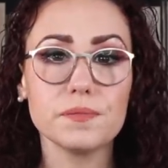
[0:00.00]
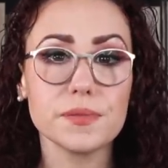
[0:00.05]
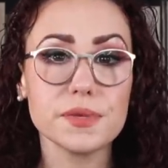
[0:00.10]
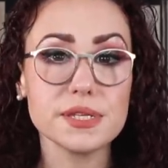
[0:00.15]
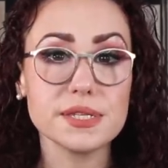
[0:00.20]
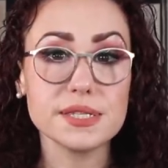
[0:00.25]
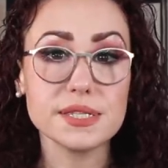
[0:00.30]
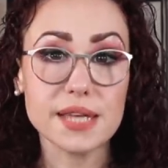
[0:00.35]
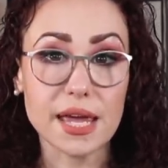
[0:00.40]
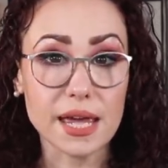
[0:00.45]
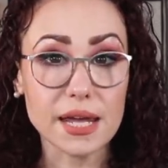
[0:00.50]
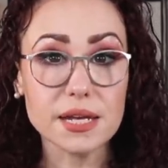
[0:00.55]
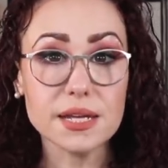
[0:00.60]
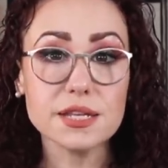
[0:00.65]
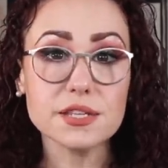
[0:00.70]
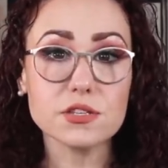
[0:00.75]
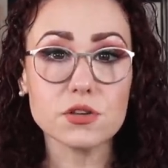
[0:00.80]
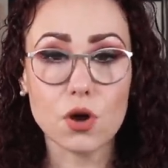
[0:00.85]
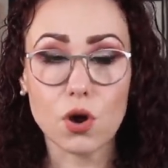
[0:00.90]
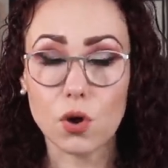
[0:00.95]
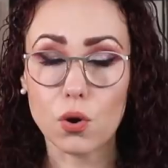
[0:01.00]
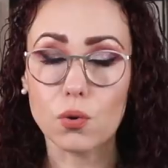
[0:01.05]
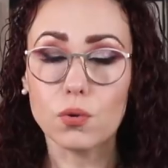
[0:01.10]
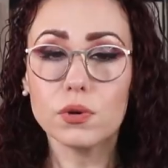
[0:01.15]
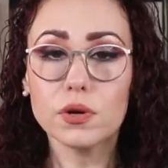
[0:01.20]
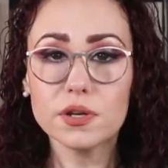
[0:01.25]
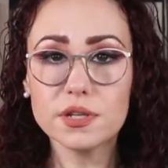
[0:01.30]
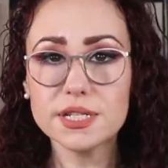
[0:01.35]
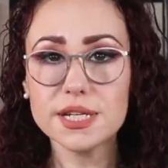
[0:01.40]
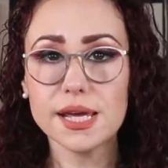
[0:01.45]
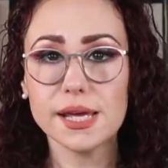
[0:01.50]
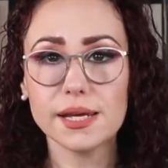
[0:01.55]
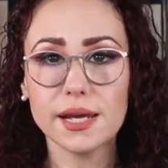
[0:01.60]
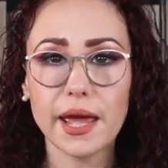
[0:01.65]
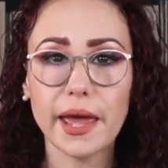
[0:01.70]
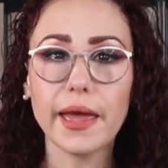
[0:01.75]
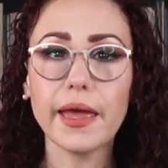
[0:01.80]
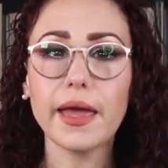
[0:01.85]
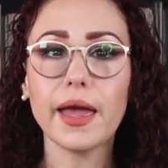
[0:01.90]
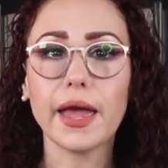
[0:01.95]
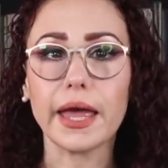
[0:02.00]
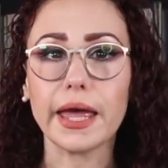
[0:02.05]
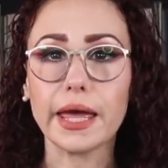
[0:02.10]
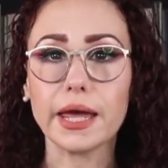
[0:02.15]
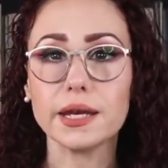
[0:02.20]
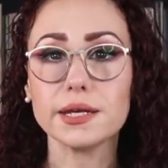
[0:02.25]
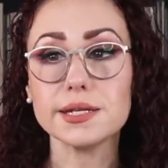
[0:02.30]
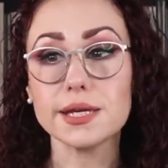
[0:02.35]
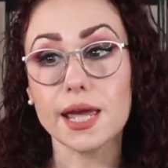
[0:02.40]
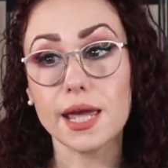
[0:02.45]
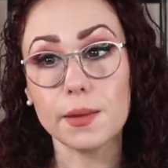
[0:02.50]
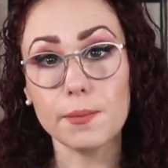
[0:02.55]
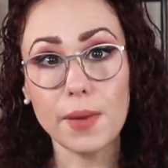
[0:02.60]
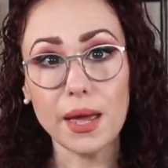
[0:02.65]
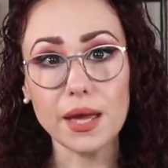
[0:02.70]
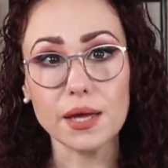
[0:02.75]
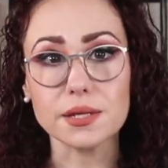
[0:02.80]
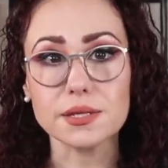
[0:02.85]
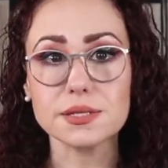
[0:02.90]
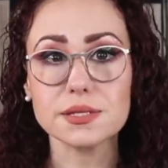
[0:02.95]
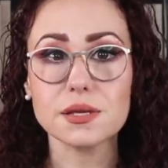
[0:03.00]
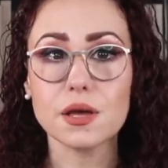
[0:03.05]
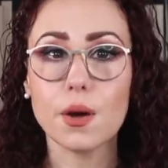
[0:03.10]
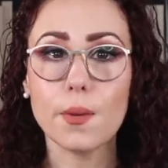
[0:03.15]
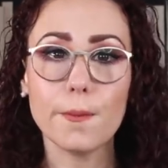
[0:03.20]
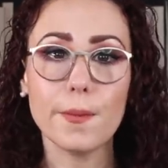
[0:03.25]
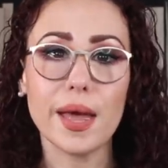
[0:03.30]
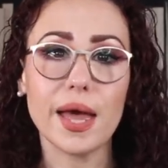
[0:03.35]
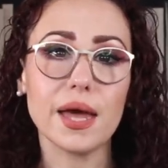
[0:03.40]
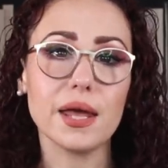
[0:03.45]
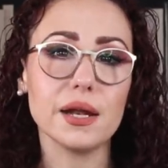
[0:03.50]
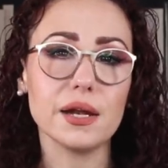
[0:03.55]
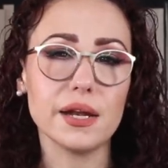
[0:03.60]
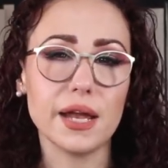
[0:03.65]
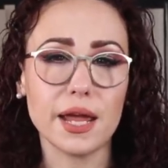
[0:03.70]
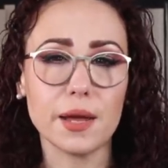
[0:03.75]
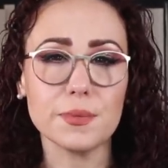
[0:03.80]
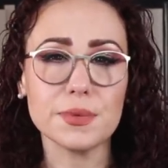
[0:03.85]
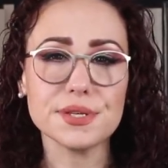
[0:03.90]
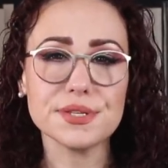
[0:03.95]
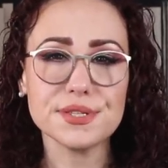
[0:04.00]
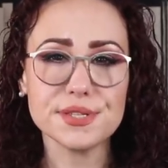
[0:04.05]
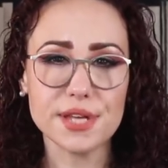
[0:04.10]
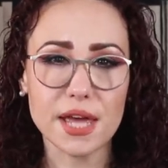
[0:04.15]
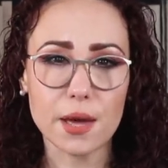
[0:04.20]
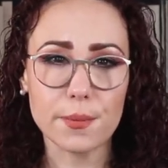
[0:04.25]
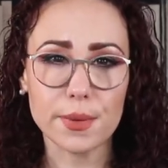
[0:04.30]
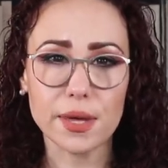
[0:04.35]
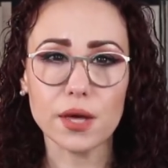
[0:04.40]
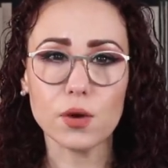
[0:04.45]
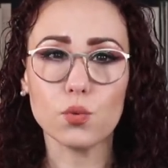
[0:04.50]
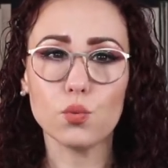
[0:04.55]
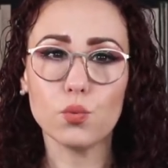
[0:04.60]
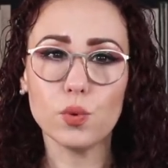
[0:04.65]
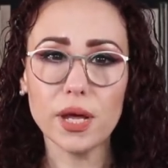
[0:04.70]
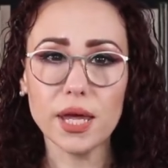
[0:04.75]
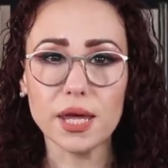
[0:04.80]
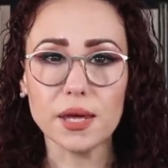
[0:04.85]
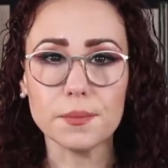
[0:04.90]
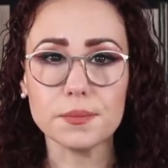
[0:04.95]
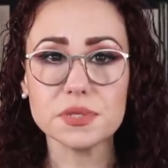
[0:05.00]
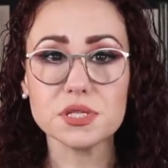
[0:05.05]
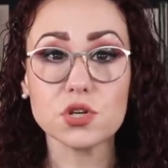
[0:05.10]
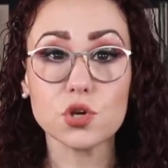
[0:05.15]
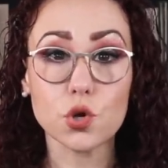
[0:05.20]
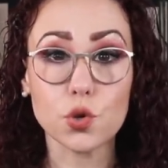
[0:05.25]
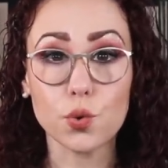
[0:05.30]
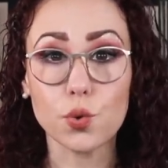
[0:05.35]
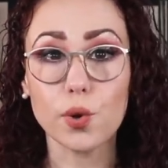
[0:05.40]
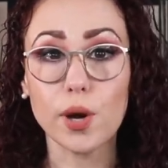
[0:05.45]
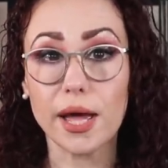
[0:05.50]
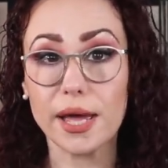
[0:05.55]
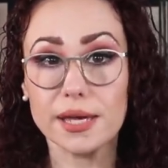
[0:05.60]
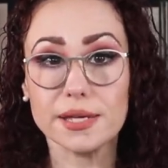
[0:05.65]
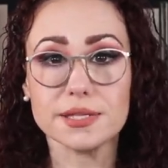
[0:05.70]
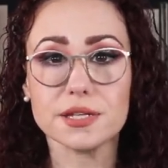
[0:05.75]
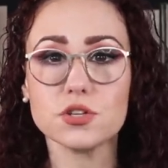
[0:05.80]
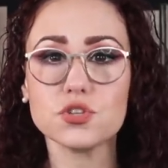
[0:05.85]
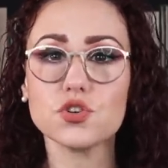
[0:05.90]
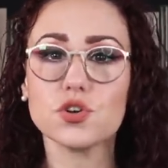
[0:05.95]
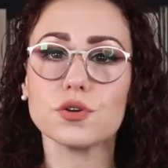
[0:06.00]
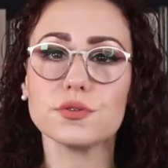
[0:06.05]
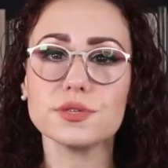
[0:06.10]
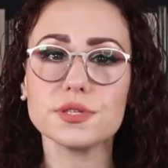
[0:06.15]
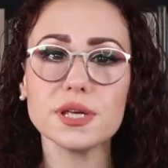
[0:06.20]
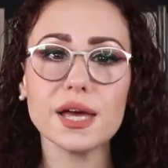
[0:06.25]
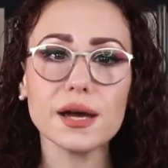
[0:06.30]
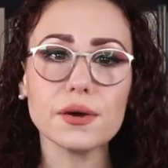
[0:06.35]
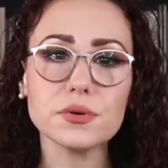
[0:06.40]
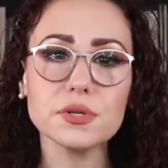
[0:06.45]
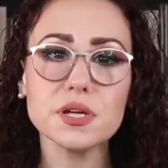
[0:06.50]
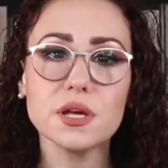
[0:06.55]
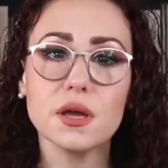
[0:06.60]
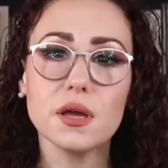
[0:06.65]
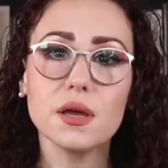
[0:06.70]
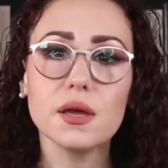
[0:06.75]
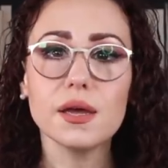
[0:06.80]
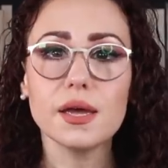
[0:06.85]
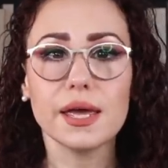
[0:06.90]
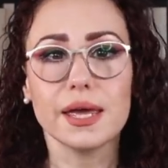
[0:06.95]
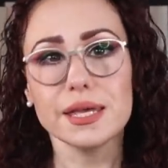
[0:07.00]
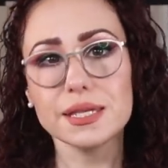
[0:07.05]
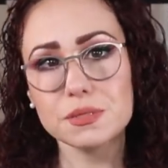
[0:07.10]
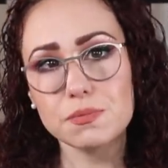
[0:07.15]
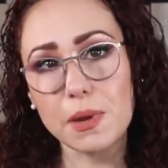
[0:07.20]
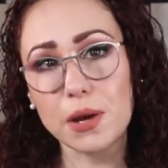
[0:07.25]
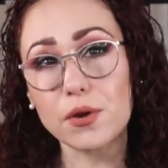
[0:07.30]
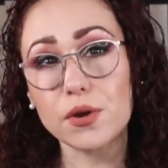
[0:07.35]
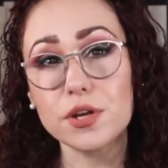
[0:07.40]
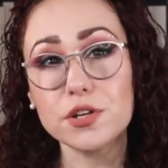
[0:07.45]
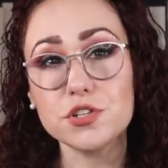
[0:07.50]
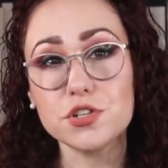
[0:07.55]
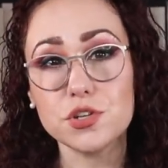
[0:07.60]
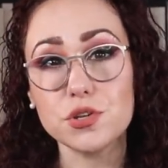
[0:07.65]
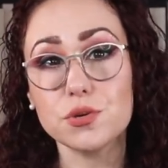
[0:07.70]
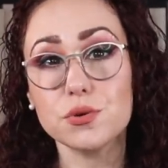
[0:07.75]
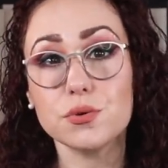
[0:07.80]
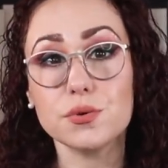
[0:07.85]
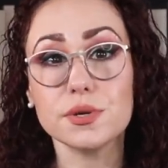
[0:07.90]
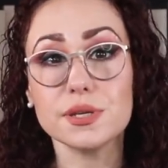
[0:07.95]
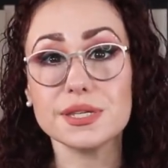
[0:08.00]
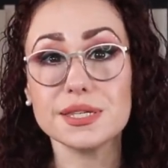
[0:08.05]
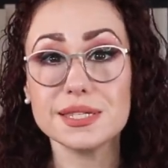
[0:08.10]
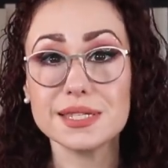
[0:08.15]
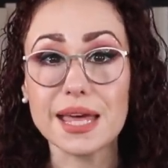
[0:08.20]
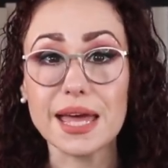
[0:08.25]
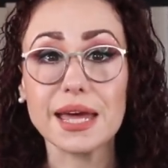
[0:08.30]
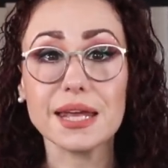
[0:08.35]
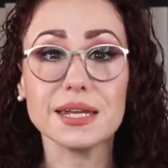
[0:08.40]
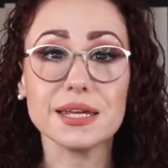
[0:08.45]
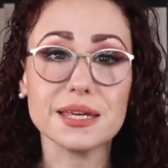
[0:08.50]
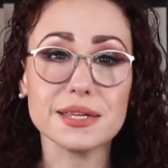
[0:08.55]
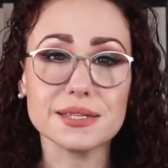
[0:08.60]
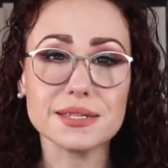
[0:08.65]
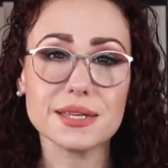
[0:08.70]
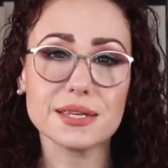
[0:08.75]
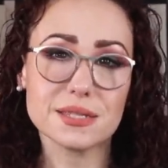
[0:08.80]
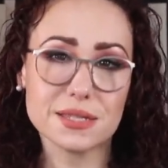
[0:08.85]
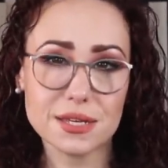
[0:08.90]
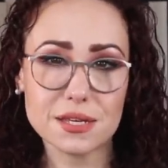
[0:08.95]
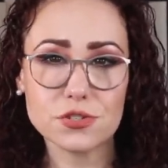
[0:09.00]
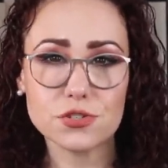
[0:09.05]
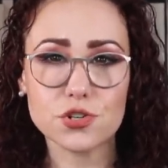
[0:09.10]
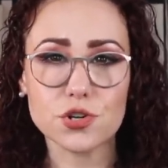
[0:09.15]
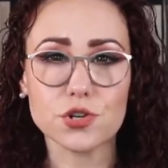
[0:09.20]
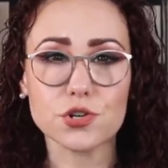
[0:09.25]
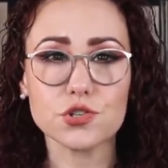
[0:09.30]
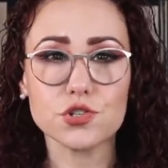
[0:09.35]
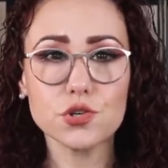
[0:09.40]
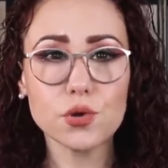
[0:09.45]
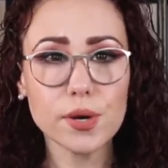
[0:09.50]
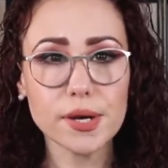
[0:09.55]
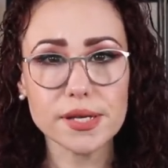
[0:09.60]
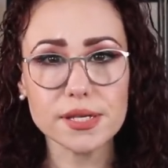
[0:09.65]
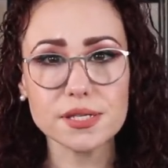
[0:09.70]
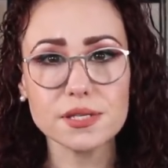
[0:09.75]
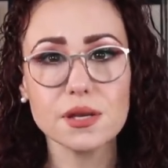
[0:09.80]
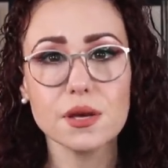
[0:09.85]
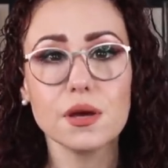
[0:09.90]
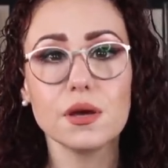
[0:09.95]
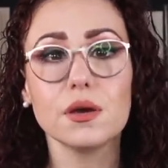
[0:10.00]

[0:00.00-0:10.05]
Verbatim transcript: Sandy's own DNA and a man's, a man named Sammy Weems, who, as it turns out, is married to Sandy's sister Joyce,